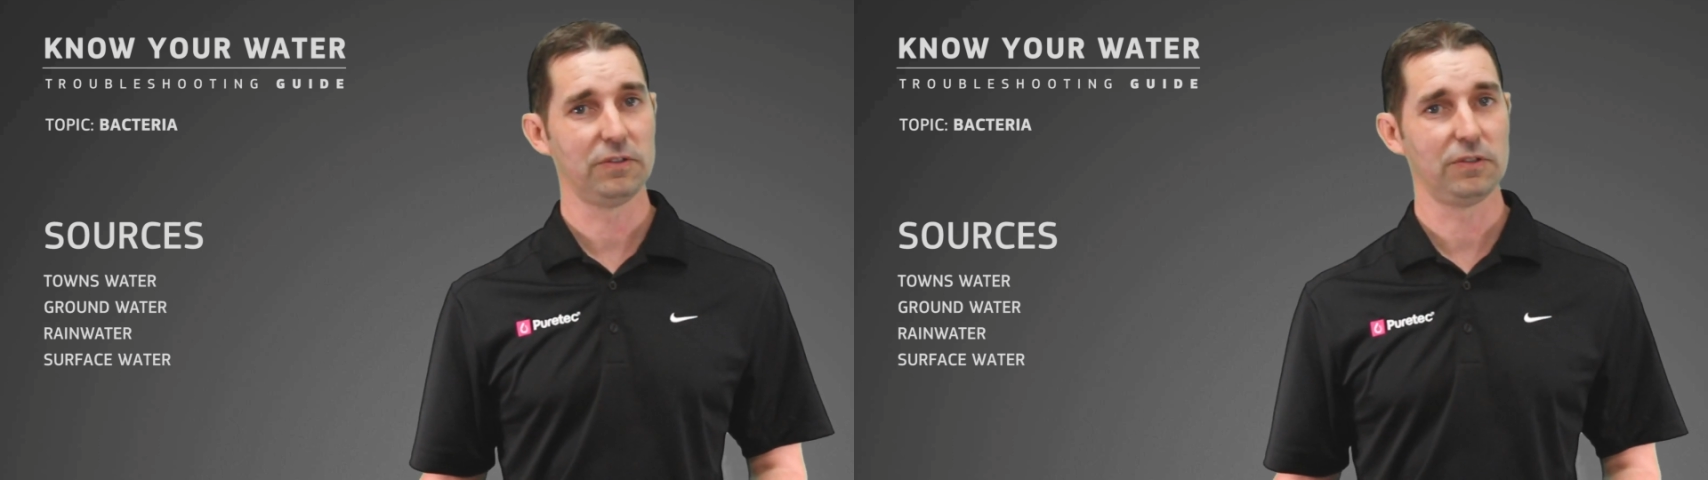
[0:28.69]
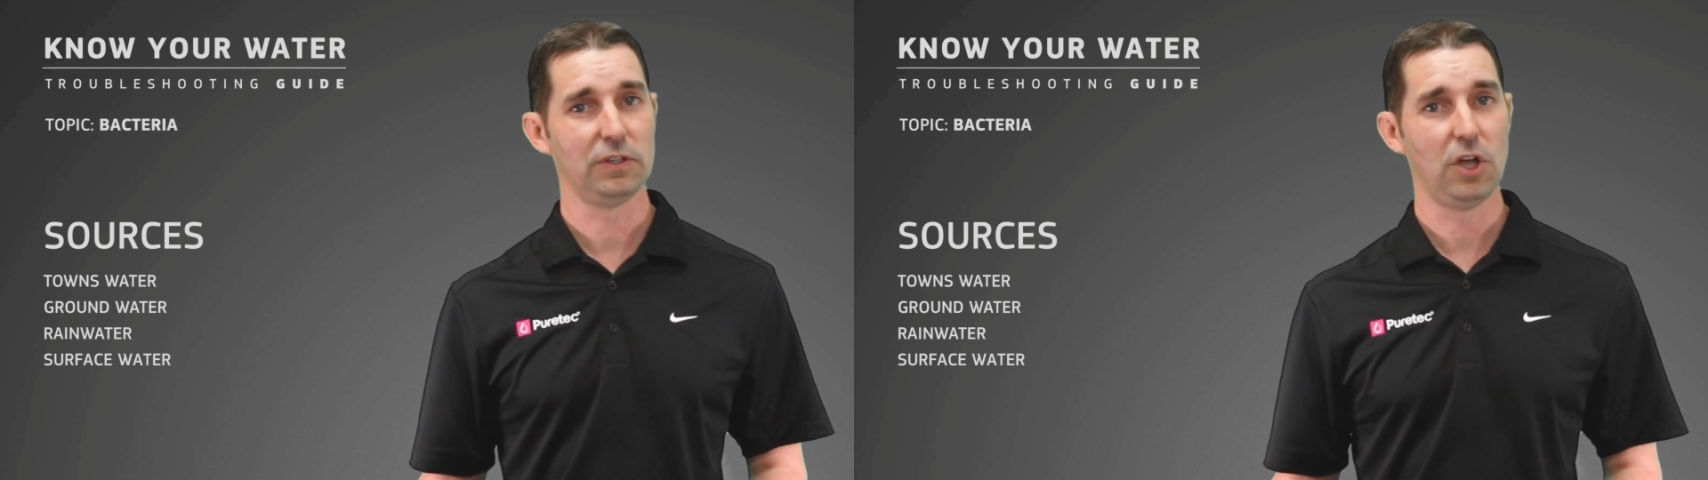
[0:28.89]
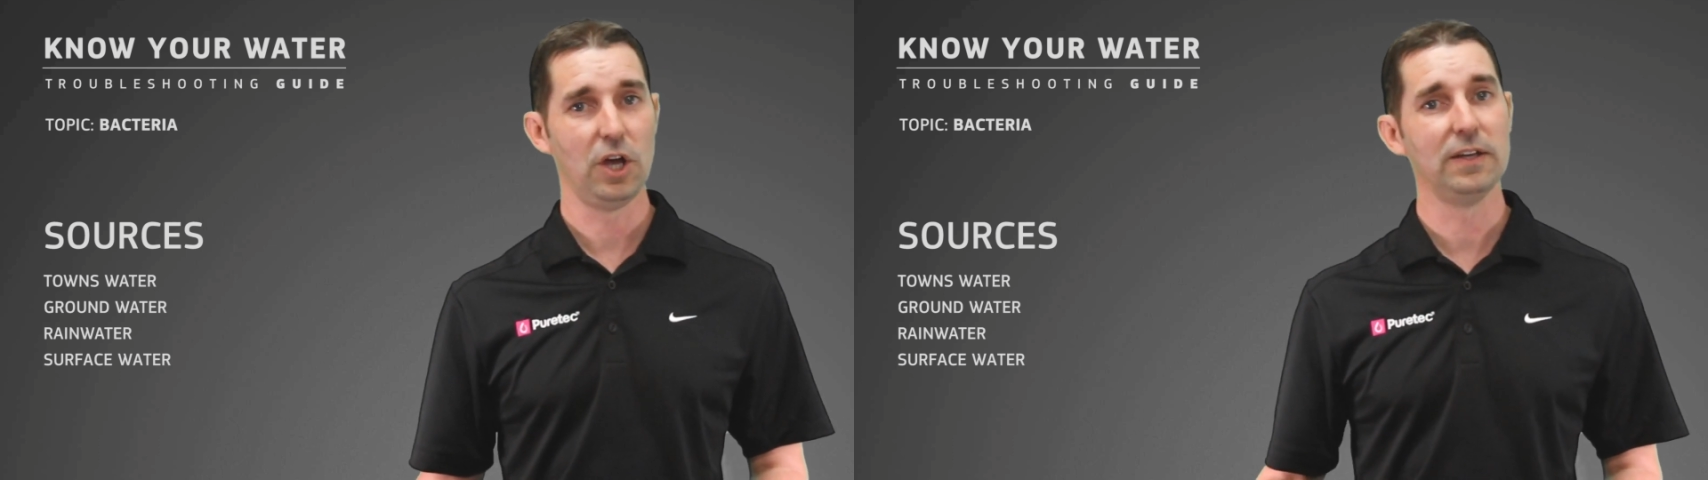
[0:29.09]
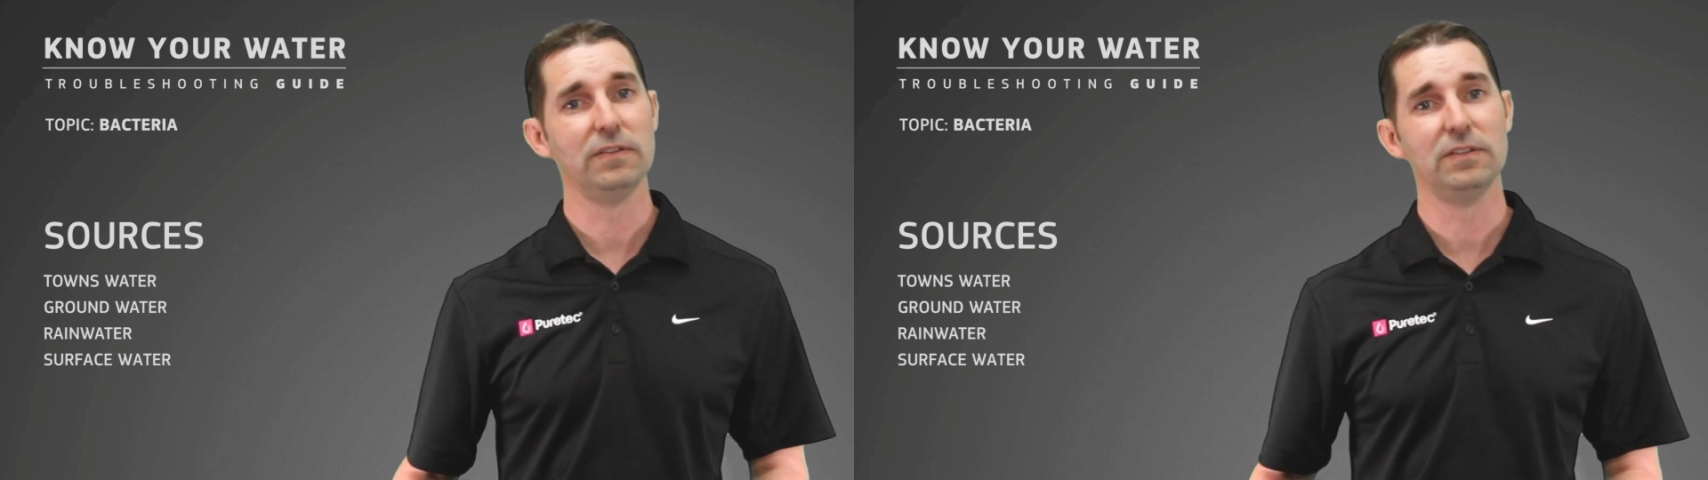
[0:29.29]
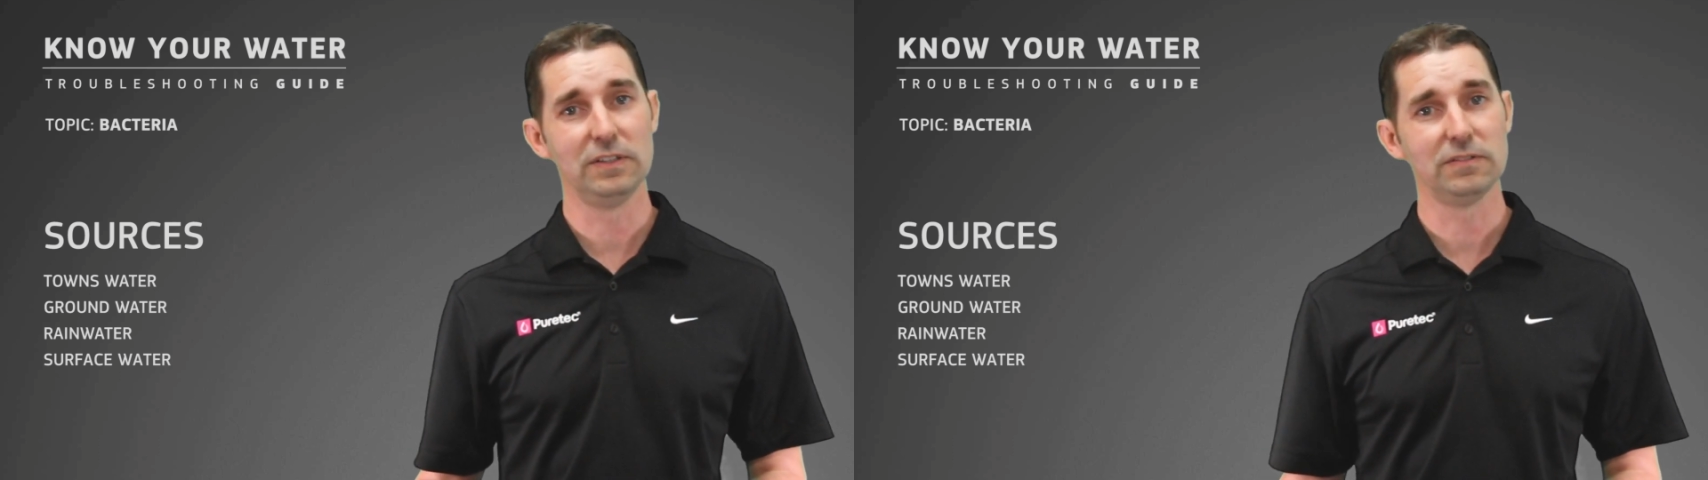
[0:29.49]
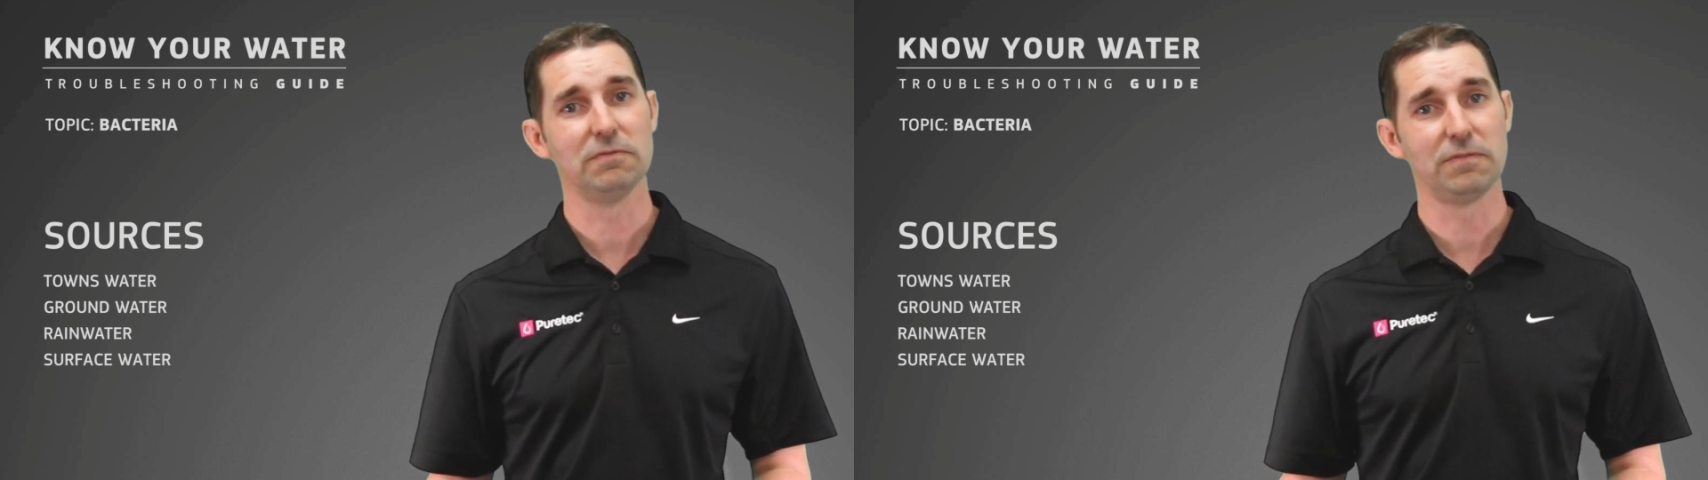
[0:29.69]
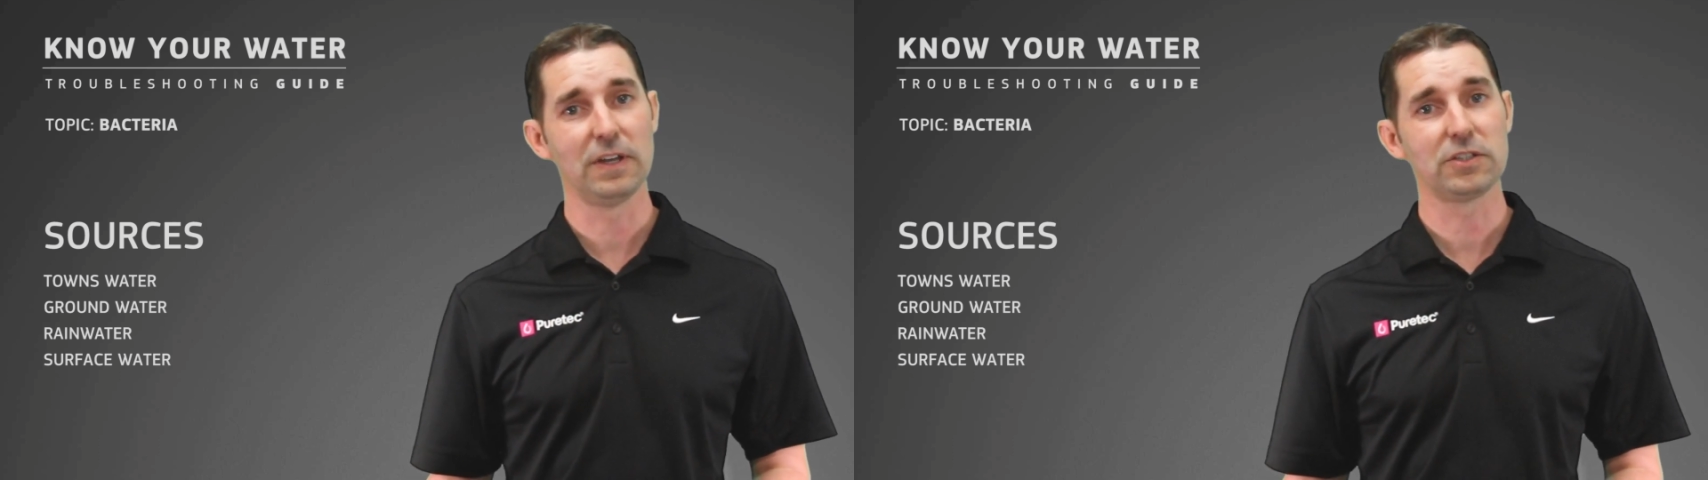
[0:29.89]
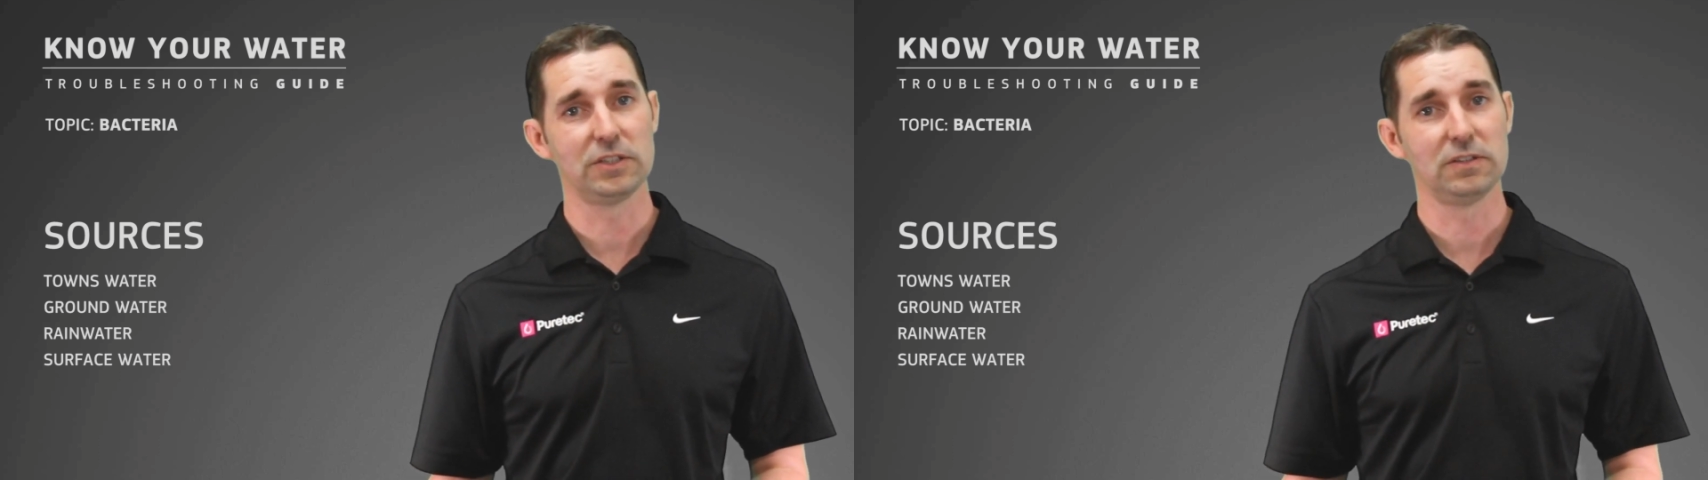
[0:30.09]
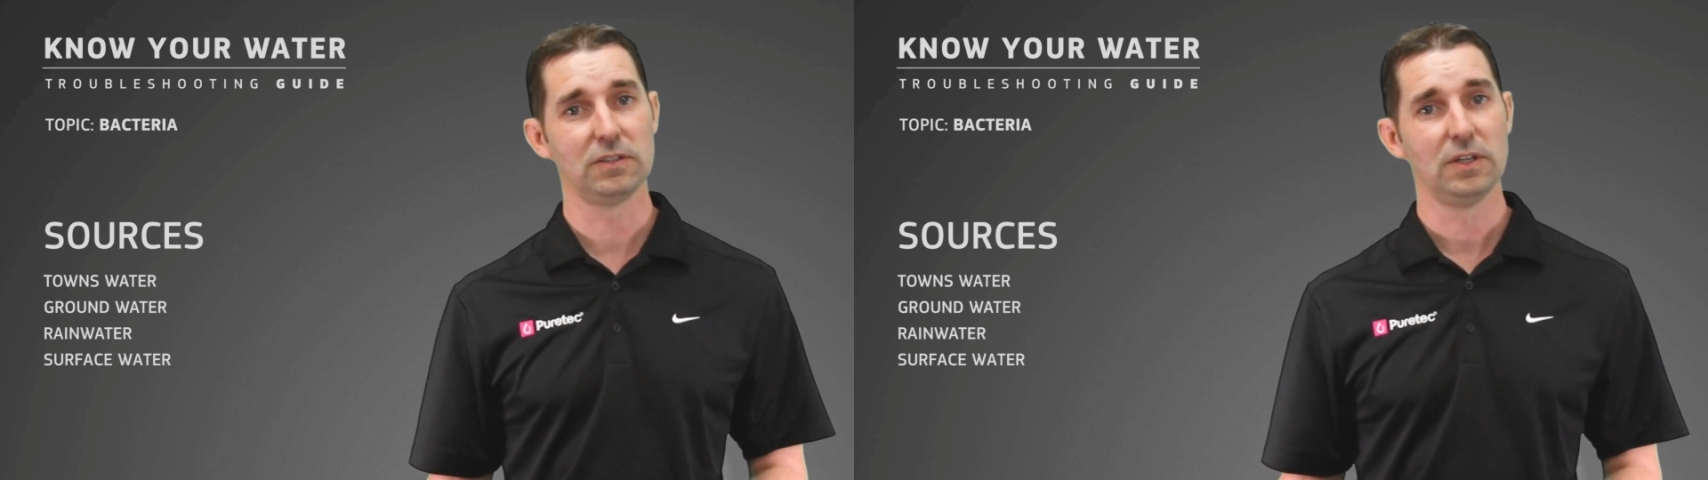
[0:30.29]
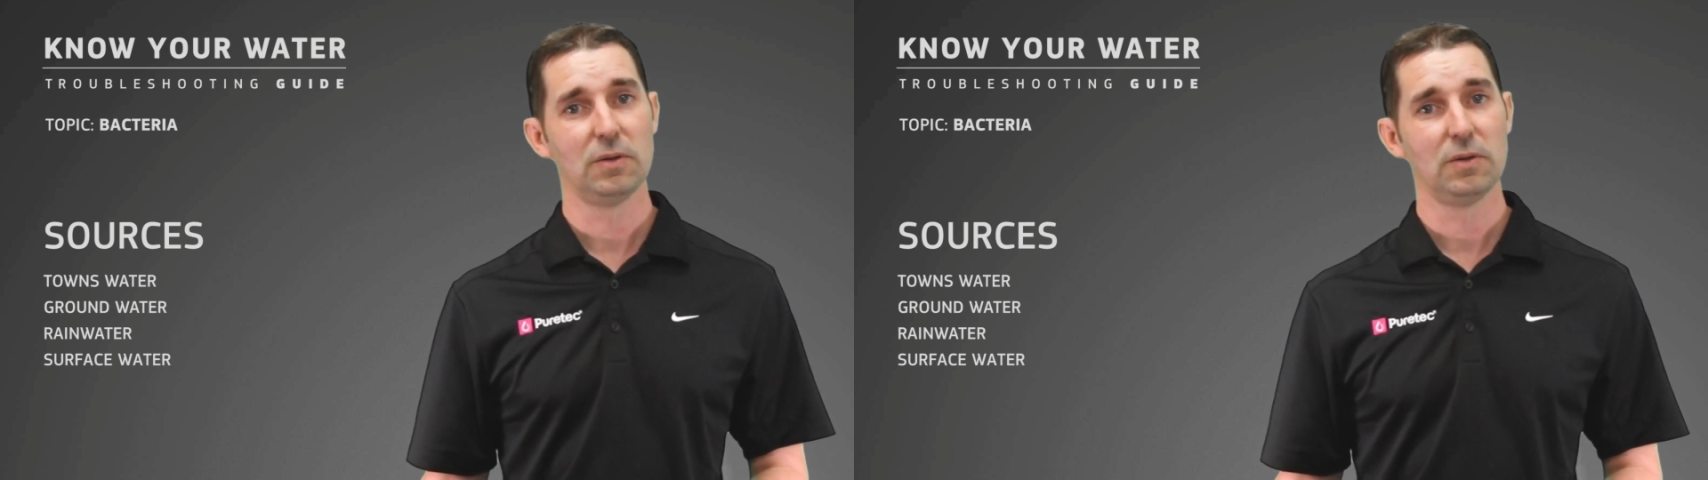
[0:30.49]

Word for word: into the line and the disinfection